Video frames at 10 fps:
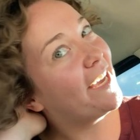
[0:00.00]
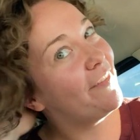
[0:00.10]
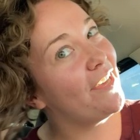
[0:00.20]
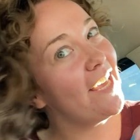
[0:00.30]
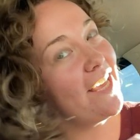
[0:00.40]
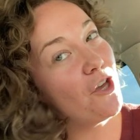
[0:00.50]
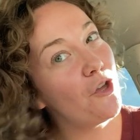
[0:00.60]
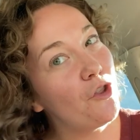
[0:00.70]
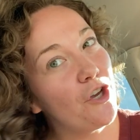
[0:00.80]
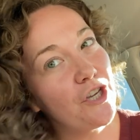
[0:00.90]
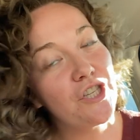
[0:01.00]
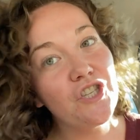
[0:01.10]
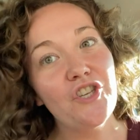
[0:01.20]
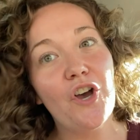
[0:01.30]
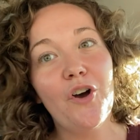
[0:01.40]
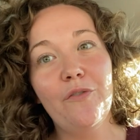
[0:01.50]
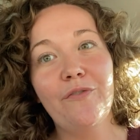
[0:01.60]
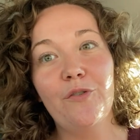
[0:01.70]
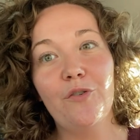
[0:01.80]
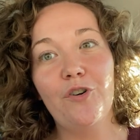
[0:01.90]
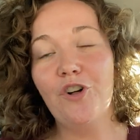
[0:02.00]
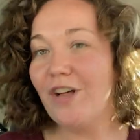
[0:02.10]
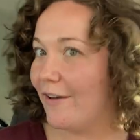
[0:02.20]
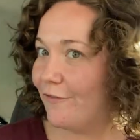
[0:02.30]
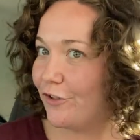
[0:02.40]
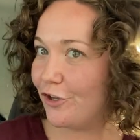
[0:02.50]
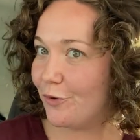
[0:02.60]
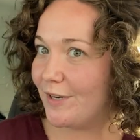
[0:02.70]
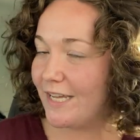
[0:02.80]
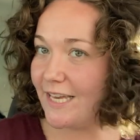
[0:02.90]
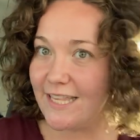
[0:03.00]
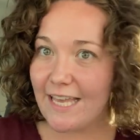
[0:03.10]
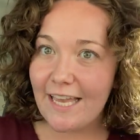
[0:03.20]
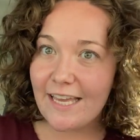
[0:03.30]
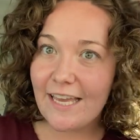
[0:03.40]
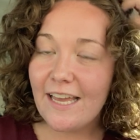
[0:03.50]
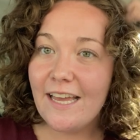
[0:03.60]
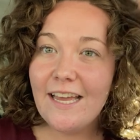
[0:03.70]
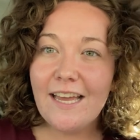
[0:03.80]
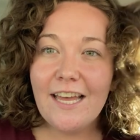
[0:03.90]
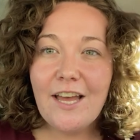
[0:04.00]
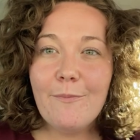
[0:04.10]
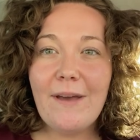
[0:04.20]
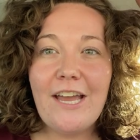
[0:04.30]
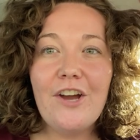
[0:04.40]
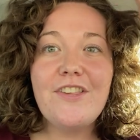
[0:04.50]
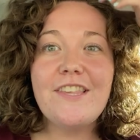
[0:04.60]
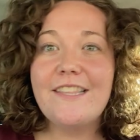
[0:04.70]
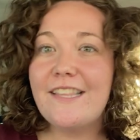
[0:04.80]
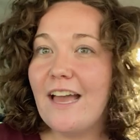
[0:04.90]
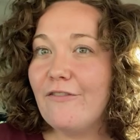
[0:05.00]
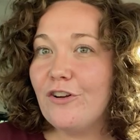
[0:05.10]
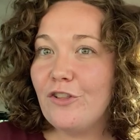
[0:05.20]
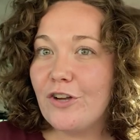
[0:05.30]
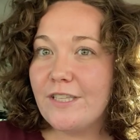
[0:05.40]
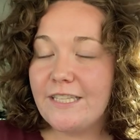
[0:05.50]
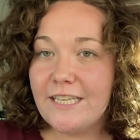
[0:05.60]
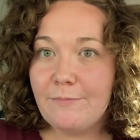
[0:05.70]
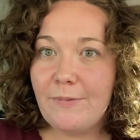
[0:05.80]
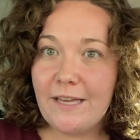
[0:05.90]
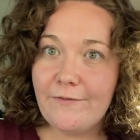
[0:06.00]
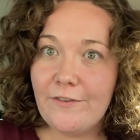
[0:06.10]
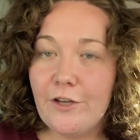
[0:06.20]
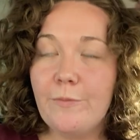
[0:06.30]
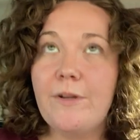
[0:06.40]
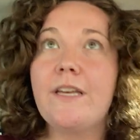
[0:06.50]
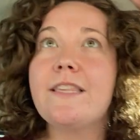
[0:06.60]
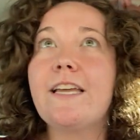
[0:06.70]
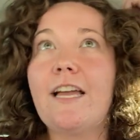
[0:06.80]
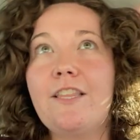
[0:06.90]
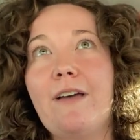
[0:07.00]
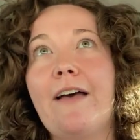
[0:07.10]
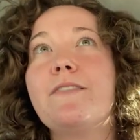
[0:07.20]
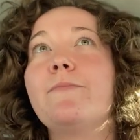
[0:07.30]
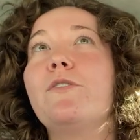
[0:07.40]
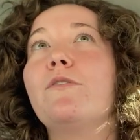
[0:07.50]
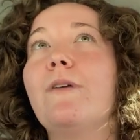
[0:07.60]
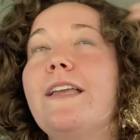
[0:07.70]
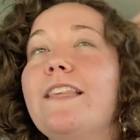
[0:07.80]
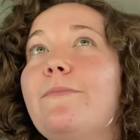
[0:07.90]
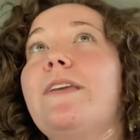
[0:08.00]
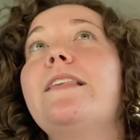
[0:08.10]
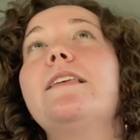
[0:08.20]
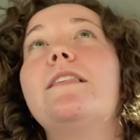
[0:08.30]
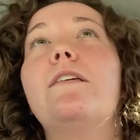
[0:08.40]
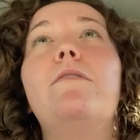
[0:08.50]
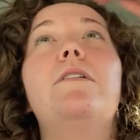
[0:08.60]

of it looks so full and voluminous. Like my hair has never looked this big and voluminous. Like I do have some crazy pieces going